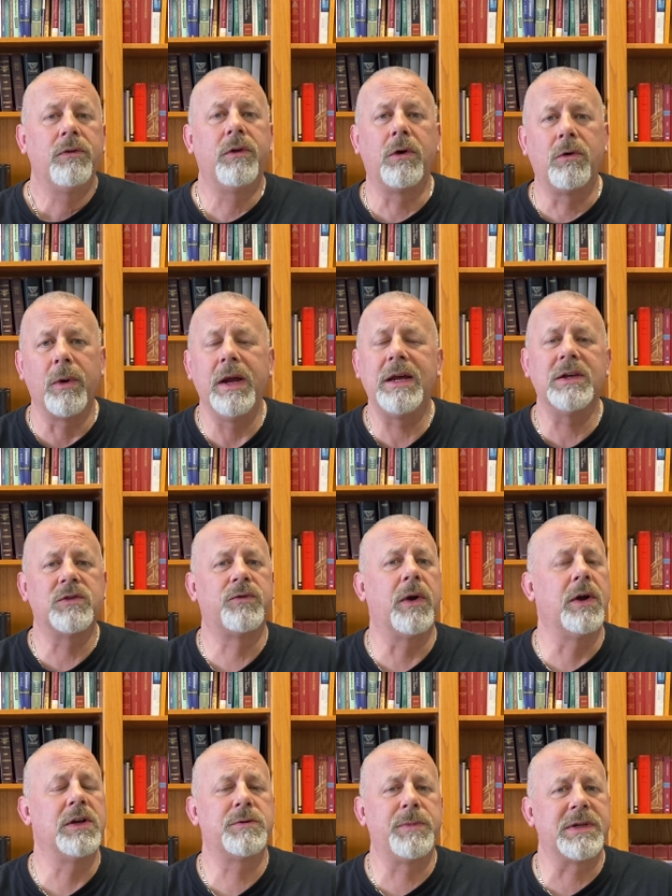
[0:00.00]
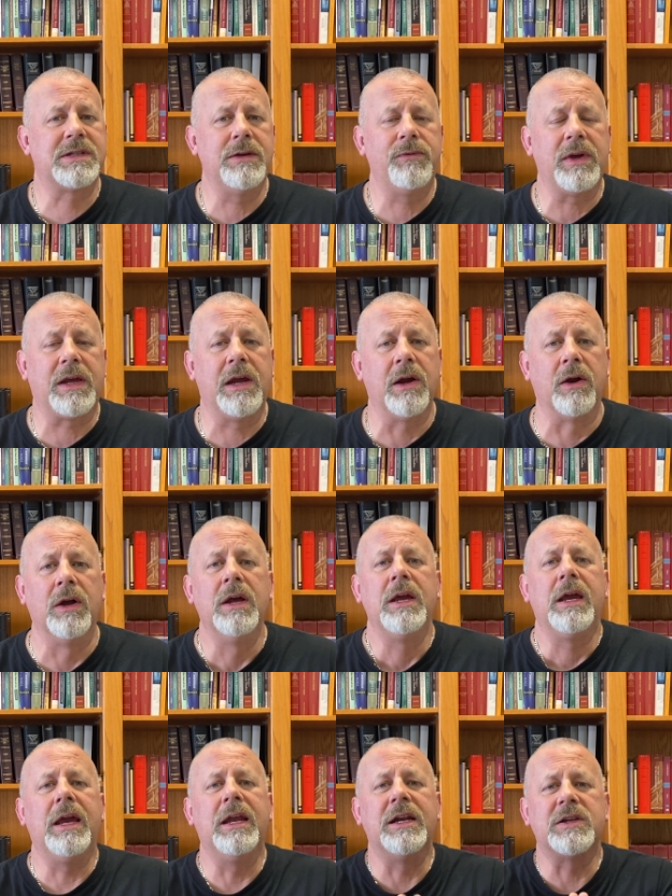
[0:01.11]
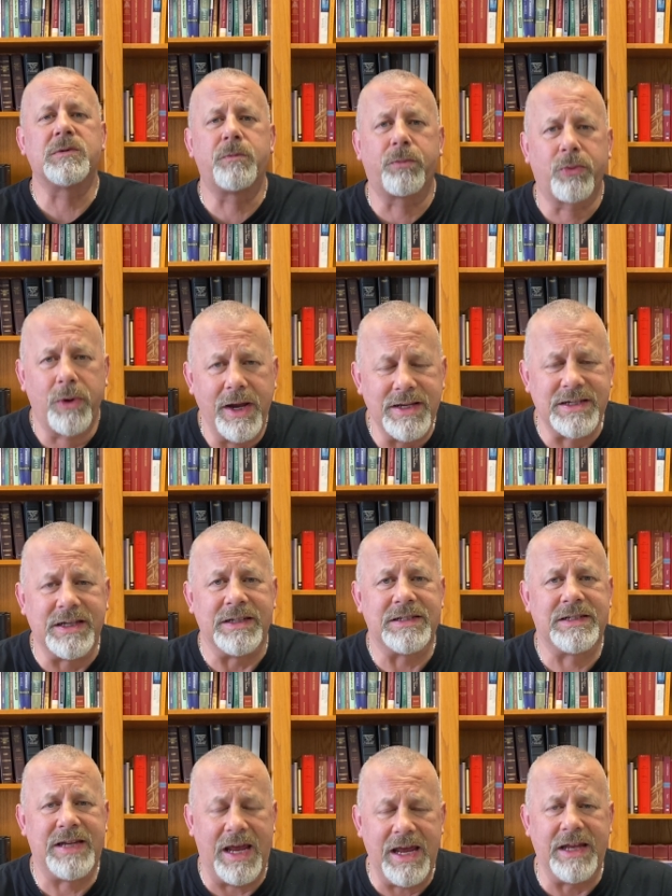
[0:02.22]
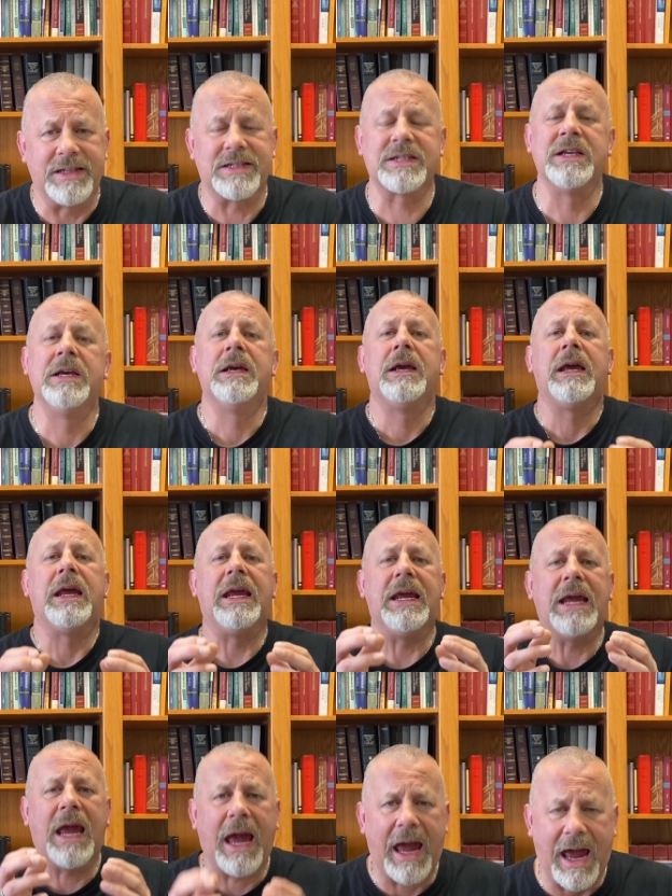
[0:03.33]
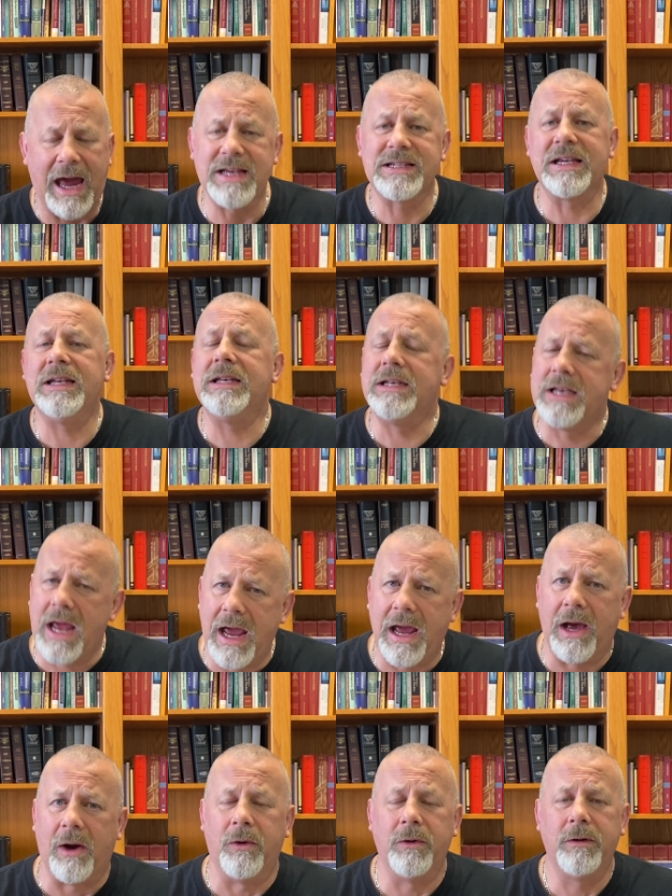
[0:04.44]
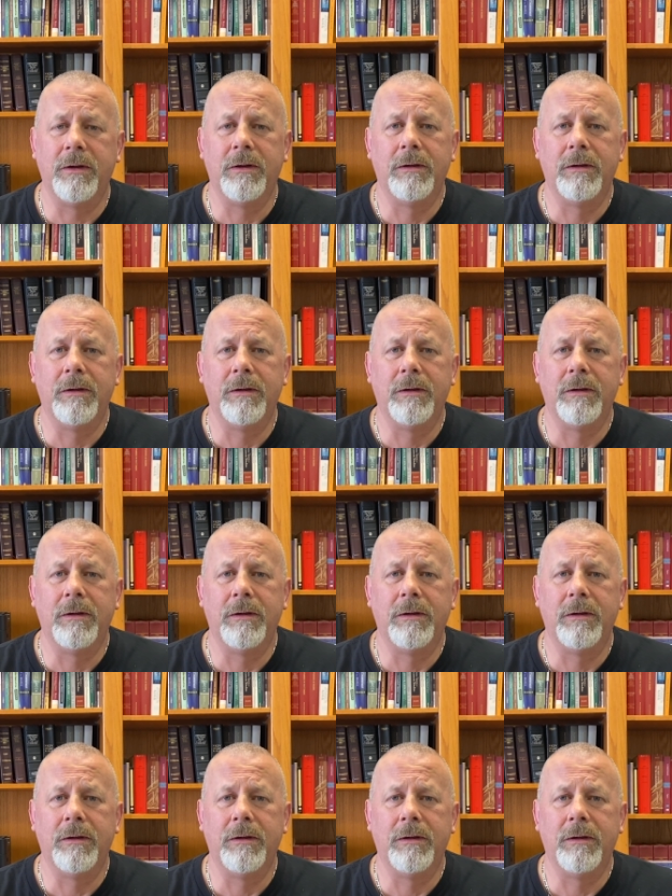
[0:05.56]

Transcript: The Greek is very specific here. It is present tense. He has it now